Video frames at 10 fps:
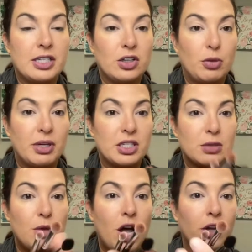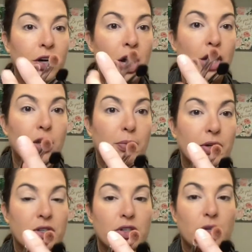It's a little bit smaller. The
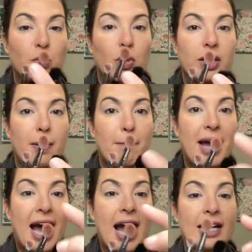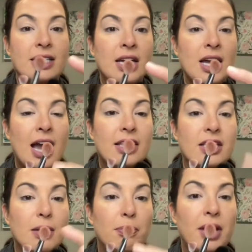bristles are more compact. And
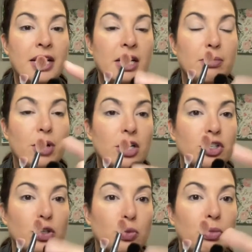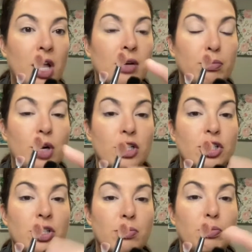then the blending brush, those bl
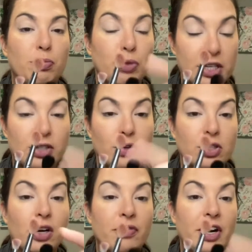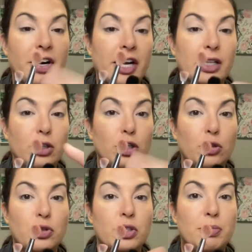brush bristles are very
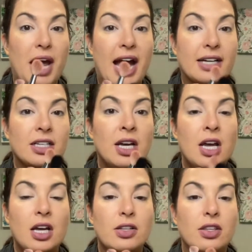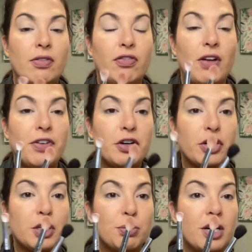loose, packed. The Fluffy
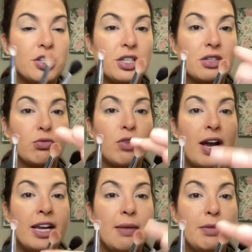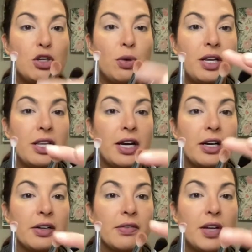Crease Brush is right in between
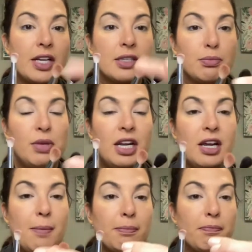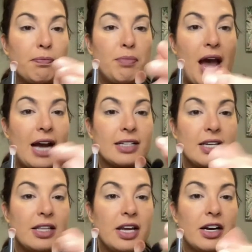there. It's medium, packed
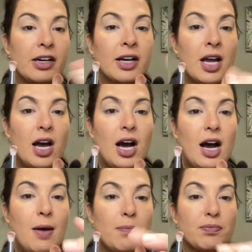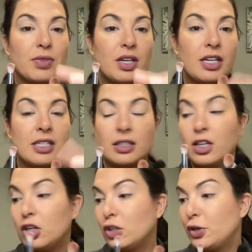in there. Um, it's a
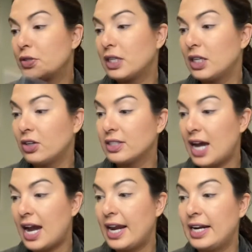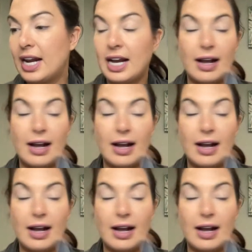little loose, a little tight.